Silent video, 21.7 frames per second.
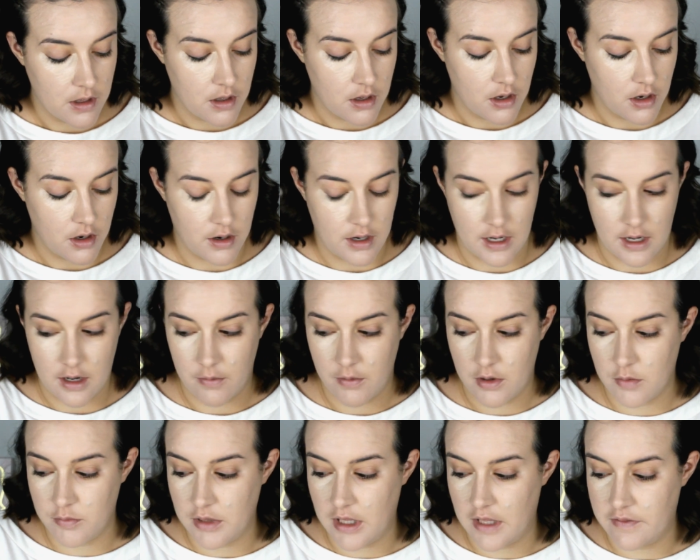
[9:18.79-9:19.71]
All right, I want
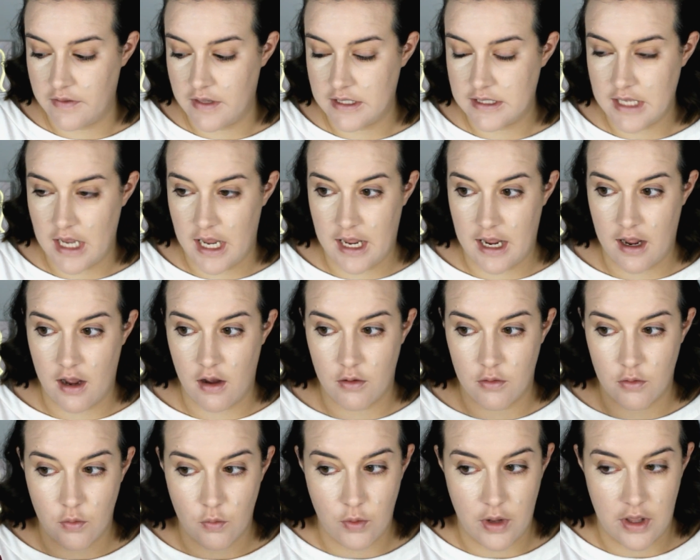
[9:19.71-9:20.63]
to blend this eye
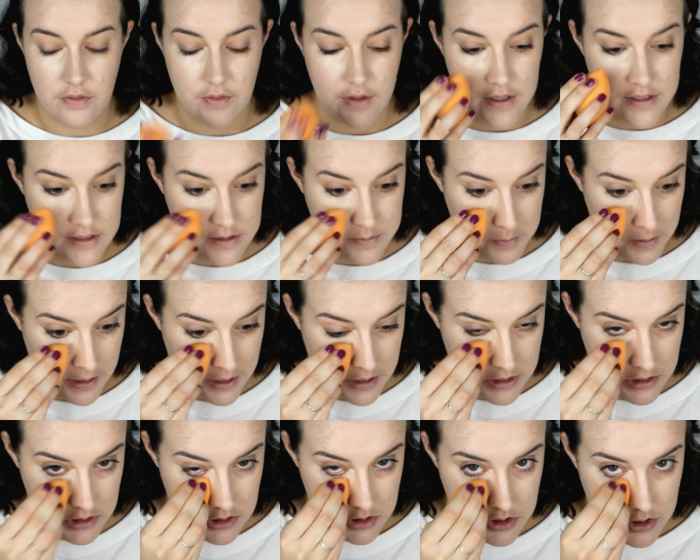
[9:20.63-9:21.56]
out with a
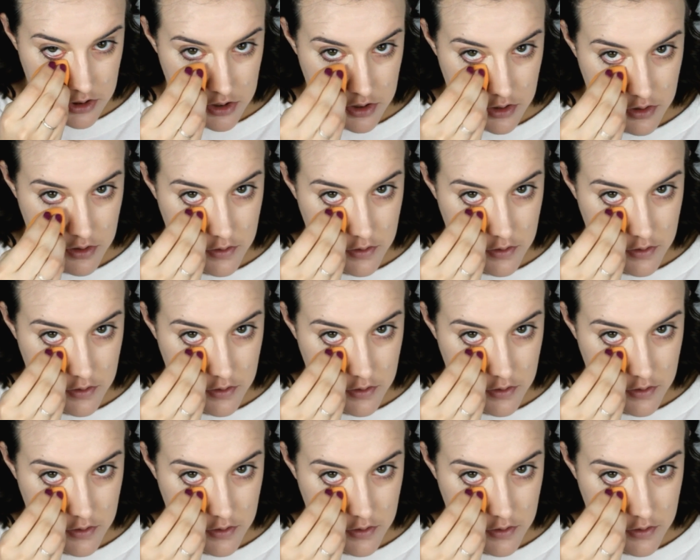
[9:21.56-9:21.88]
sponge.